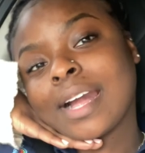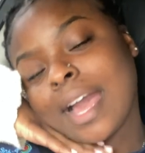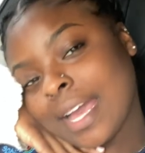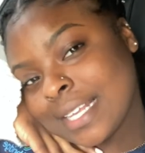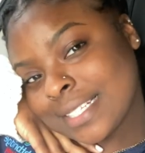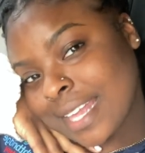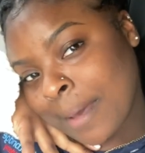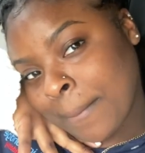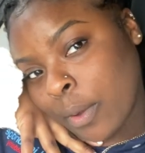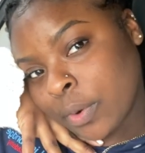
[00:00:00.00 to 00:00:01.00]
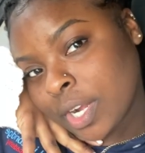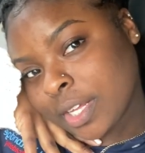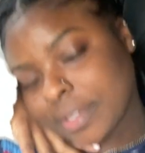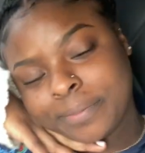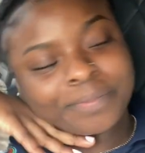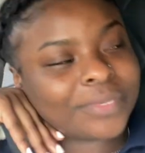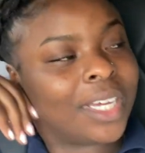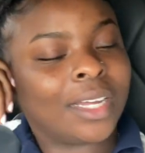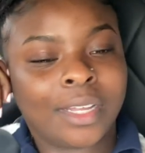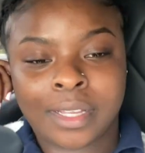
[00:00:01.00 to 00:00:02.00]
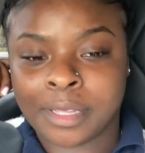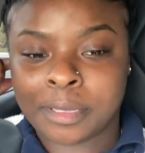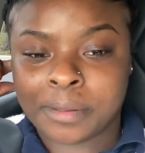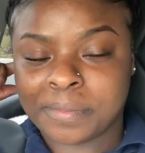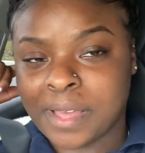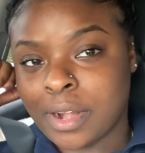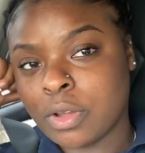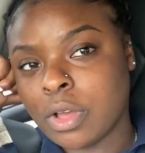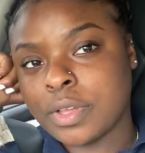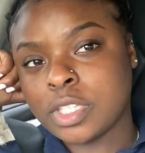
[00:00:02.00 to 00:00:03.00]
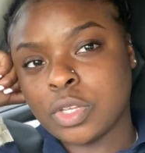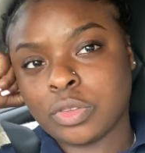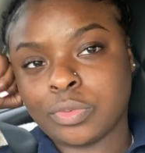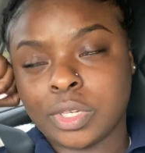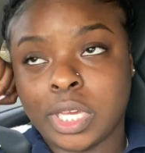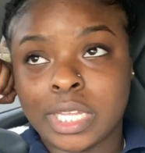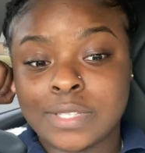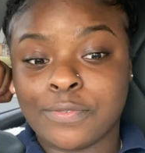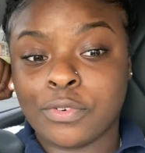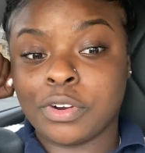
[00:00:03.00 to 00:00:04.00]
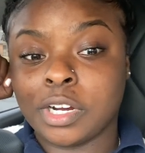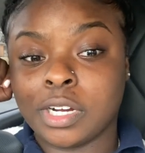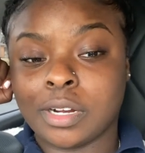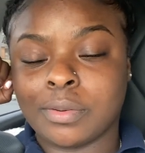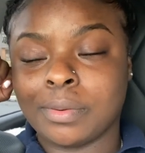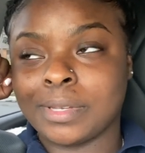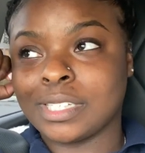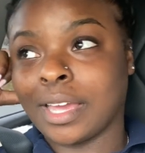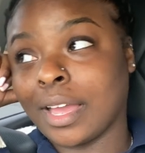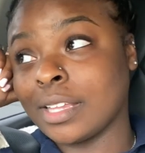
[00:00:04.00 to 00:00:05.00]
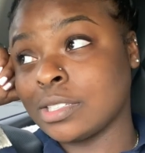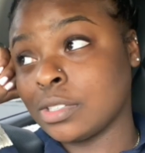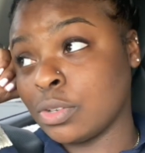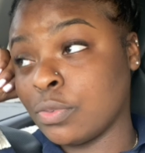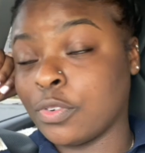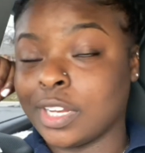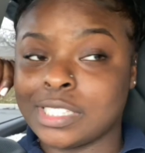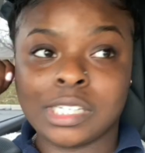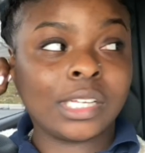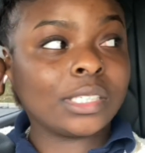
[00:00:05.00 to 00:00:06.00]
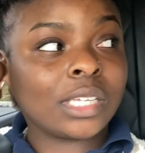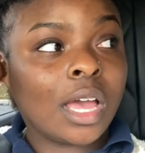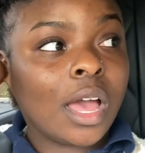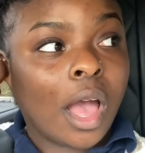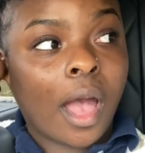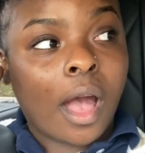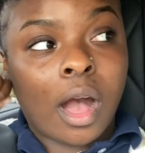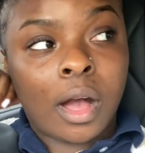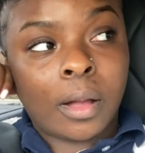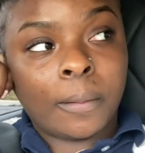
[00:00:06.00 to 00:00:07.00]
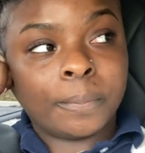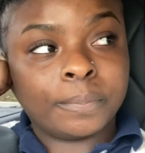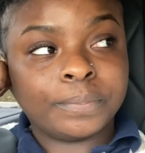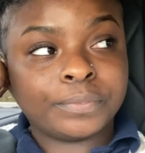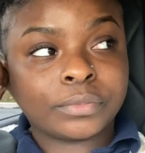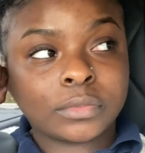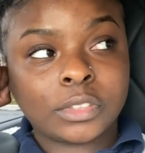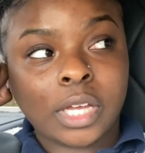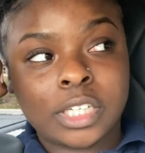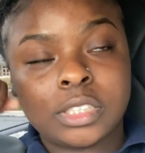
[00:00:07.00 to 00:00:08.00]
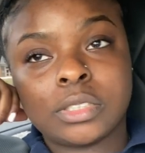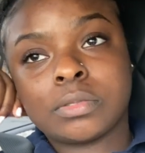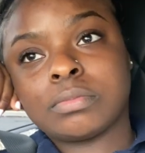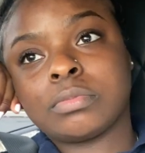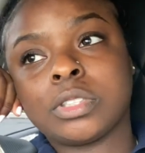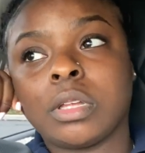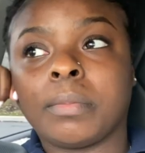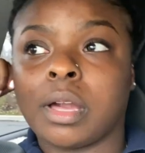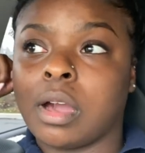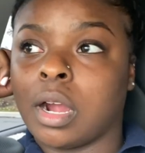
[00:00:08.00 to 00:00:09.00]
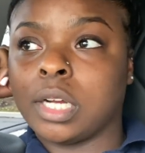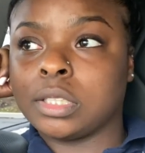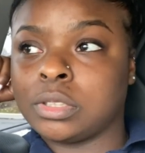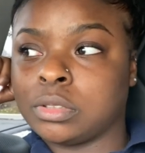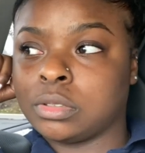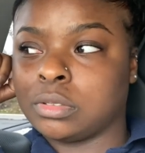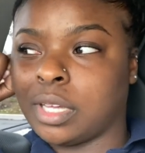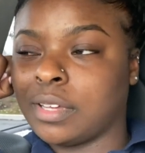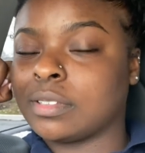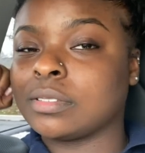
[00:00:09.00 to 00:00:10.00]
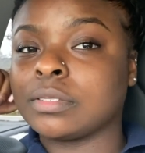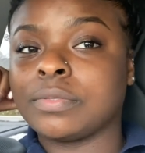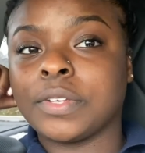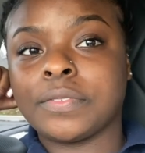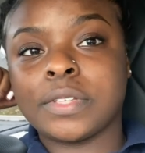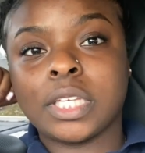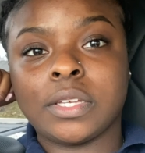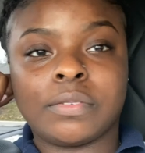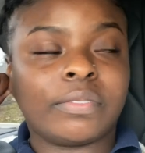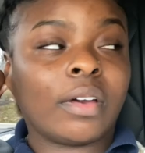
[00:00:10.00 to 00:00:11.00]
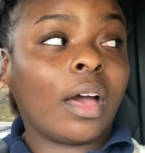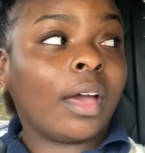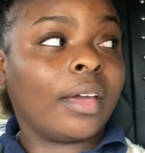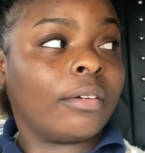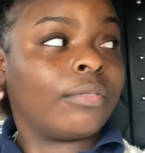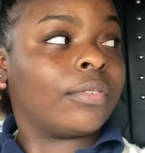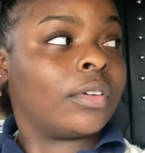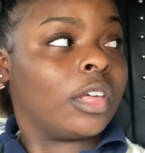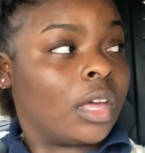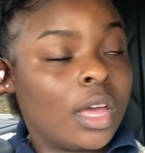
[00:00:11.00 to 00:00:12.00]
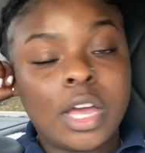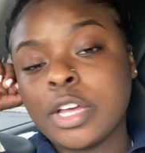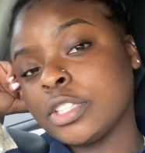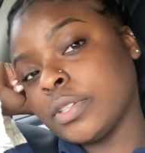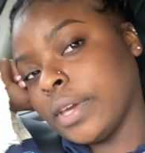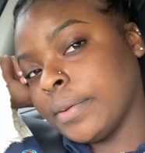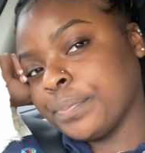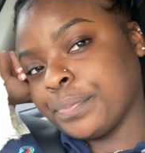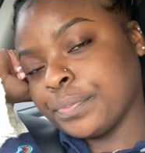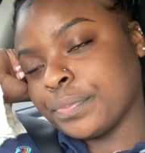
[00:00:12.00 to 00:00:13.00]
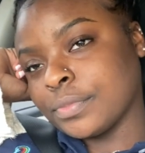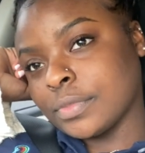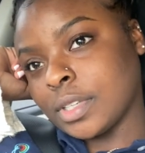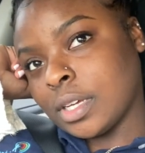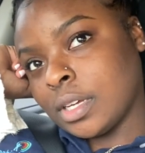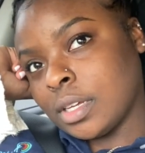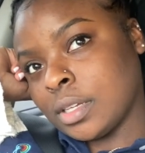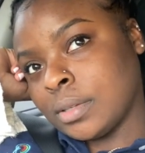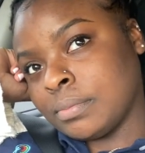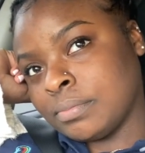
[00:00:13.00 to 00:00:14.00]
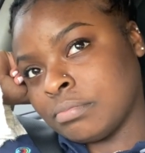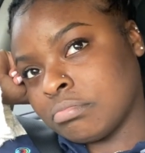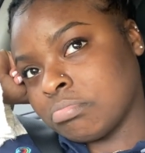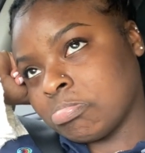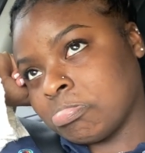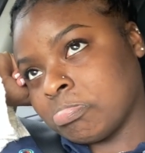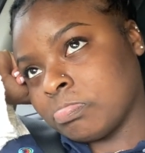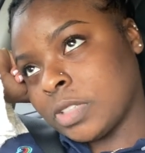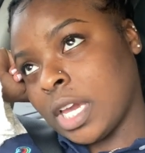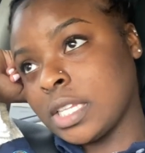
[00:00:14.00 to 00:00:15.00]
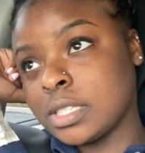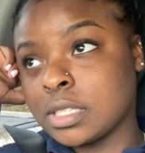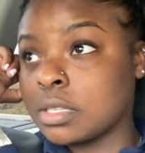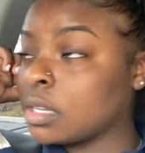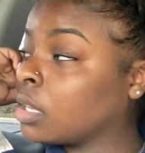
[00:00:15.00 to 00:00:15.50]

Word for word: guys i'm at work um i don't go until three it's four what am i saying it's 2:46. um so i just chill in my car until like 55 so yeah um it's